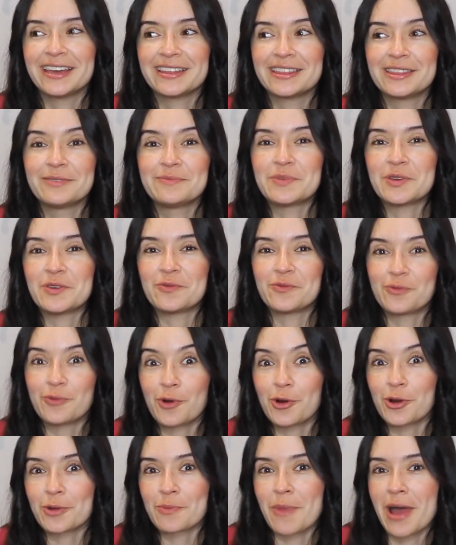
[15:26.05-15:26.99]
the
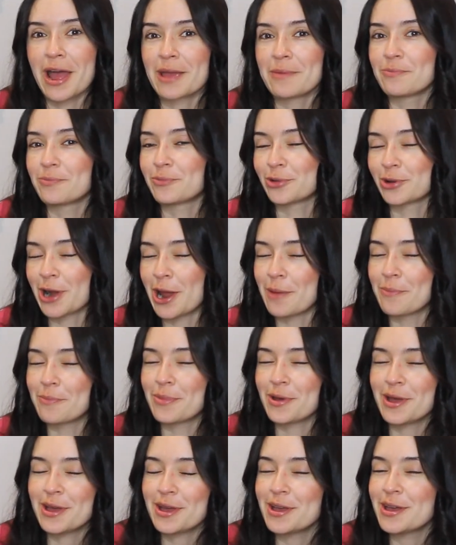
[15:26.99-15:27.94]
before my
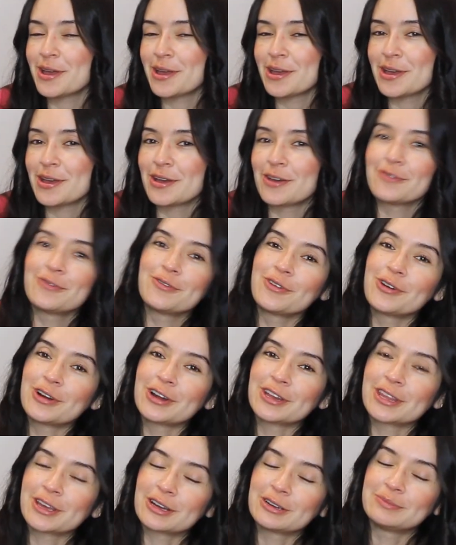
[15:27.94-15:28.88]
prep
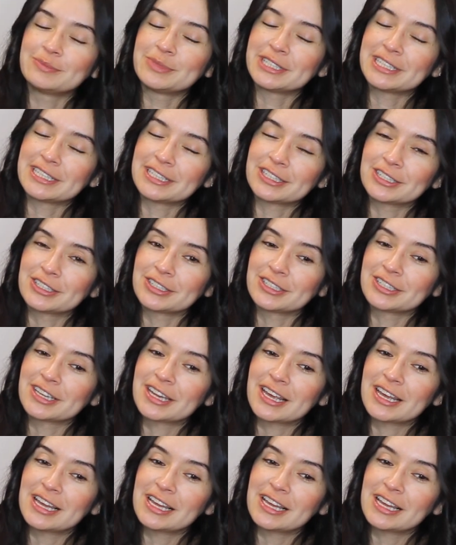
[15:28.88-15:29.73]
for the competition.